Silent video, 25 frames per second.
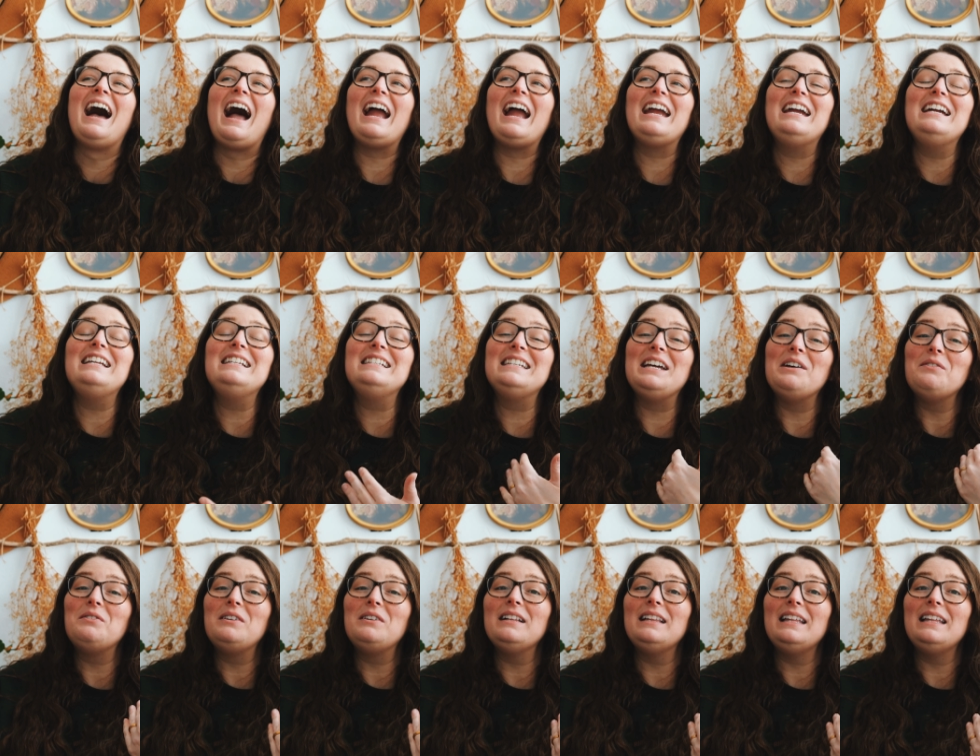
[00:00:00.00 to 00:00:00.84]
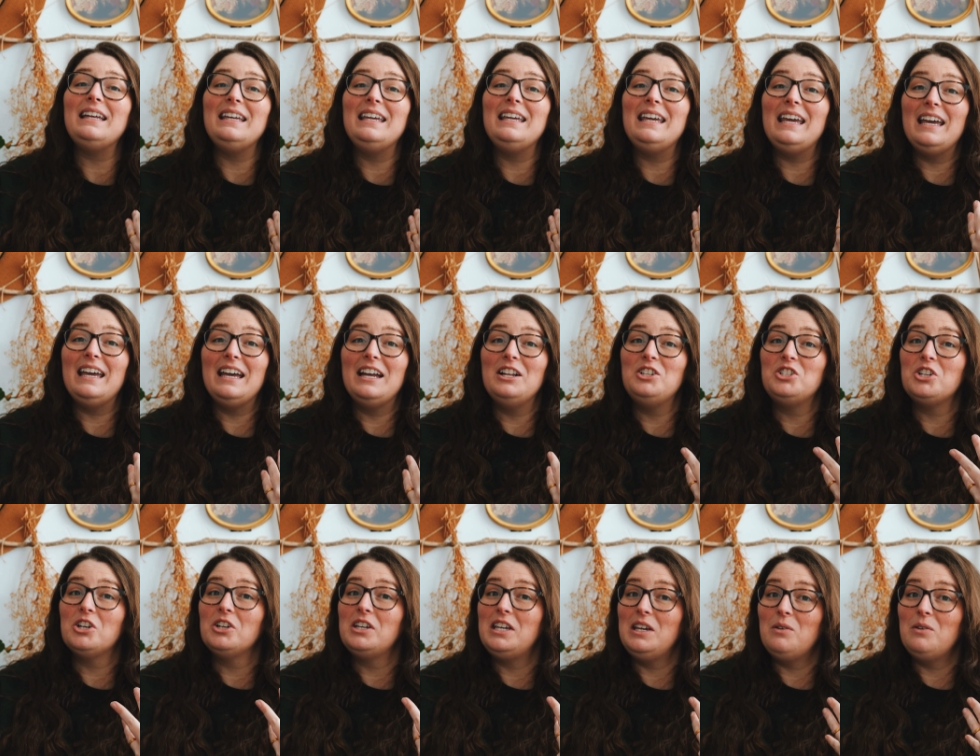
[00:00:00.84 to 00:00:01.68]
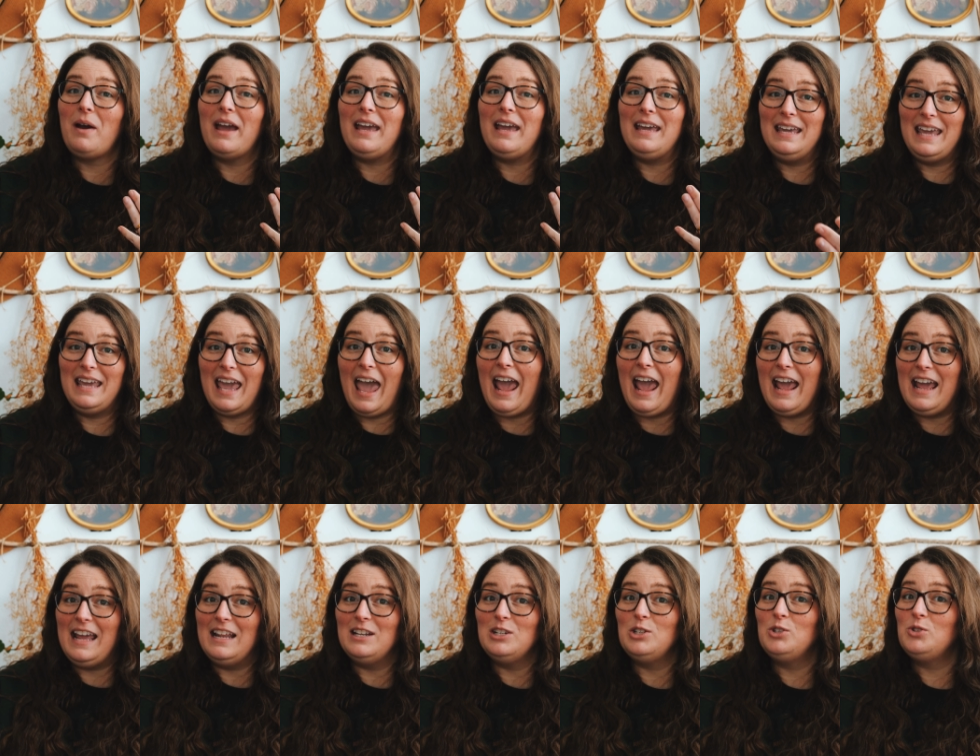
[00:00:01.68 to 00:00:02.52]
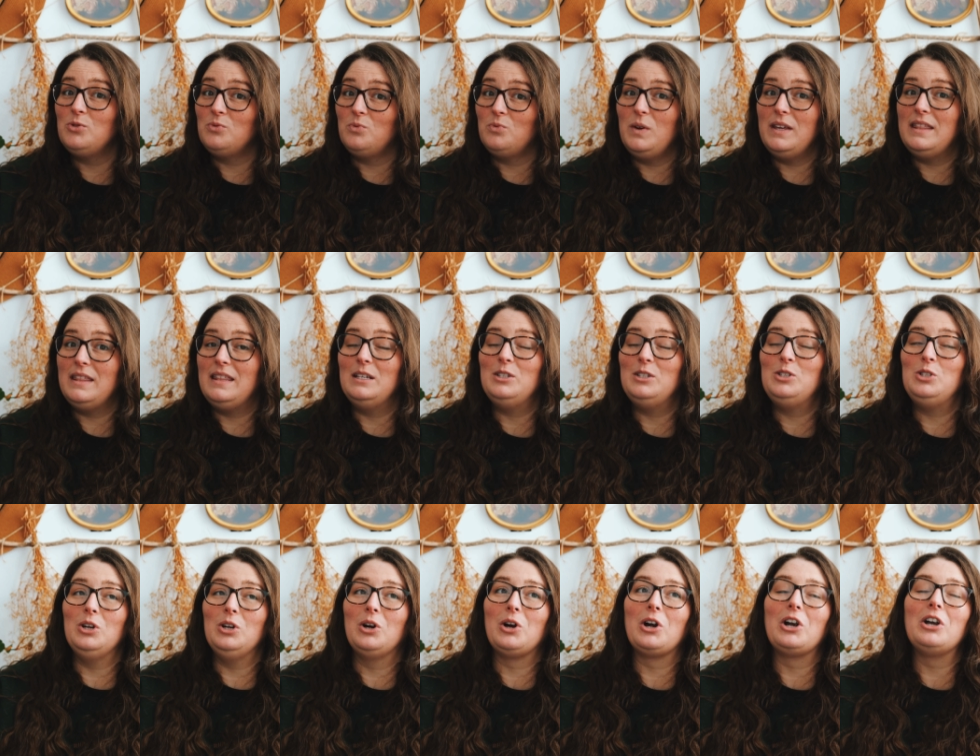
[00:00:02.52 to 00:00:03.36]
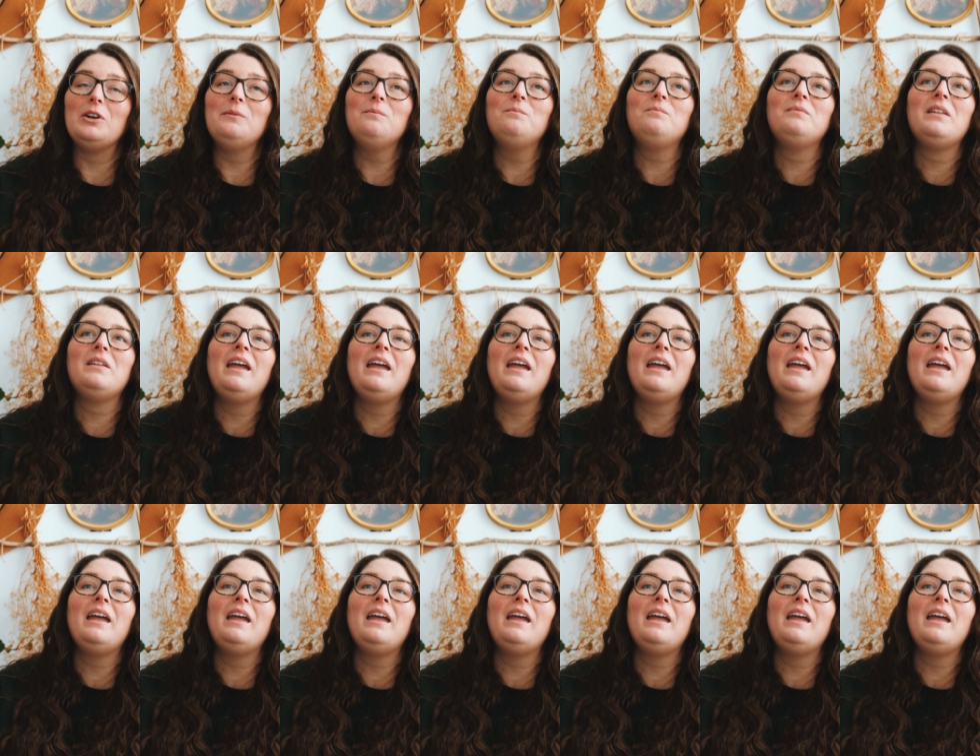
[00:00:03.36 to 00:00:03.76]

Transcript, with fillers: I could definitely get a chunky weight gauge with this yarn.